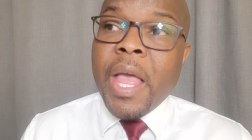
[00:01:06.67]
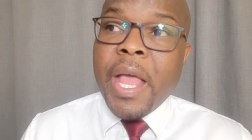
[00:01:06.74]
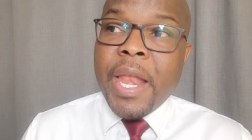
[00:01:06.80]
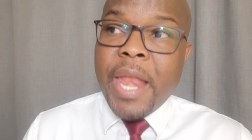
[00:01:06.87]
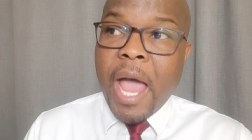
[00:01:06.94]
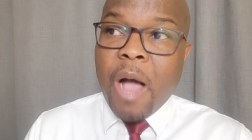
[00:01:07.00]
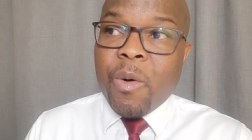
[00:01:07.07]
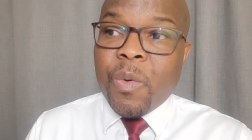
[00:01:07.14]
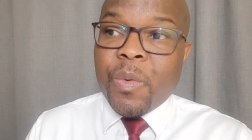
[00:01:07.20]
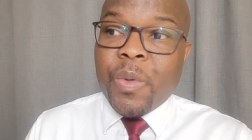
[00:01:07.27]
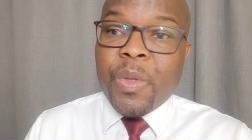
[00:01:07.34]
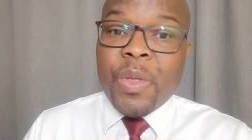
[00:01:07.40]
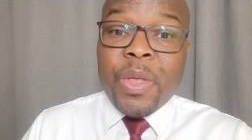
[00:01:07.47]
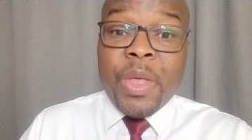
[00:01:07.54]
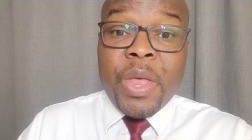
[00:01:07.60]
Now,
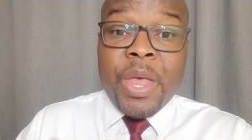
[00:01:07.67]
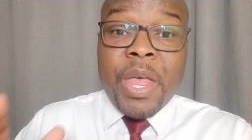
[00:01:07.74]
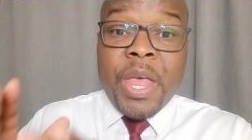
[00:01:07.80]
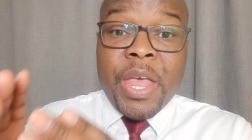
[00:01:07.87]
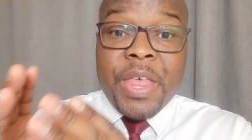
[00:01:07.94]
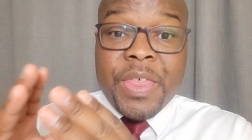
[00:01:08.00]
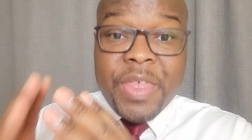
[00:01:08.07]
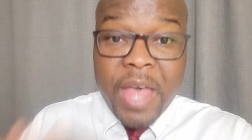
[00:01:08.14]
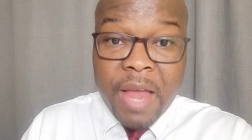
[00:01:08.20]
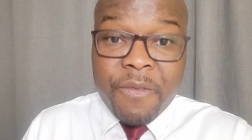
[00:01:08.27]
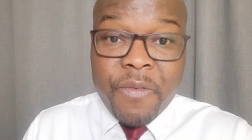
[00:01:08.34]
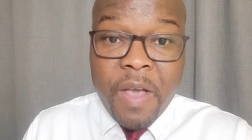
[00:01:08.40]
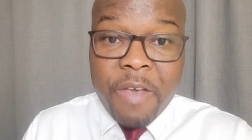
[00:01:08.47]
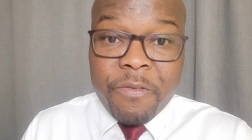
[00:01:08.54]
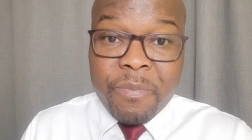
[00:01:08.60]
that
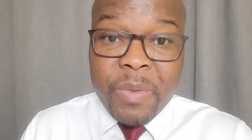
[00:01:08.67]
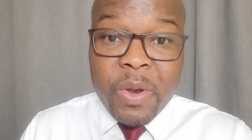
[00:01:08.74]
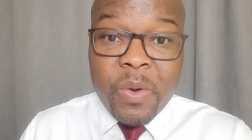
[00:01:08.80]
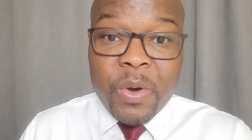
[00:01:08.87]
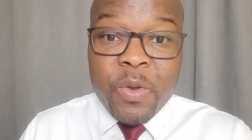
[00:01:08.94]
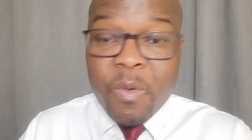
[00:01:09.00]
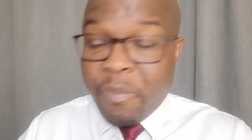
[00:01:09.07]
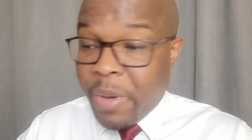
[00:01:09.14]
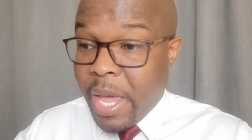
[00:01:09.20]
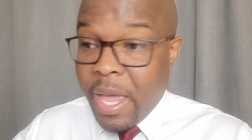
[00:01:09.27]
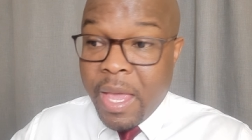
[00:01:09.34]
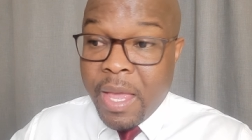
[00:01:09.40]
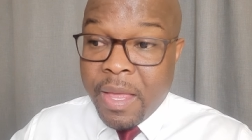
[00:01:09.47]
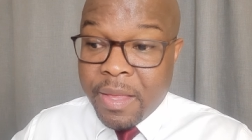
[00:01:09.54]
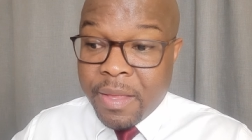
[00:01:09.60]
5 million you
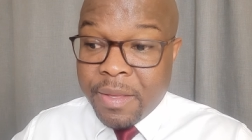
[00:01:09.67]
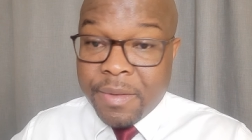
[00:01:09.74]
pay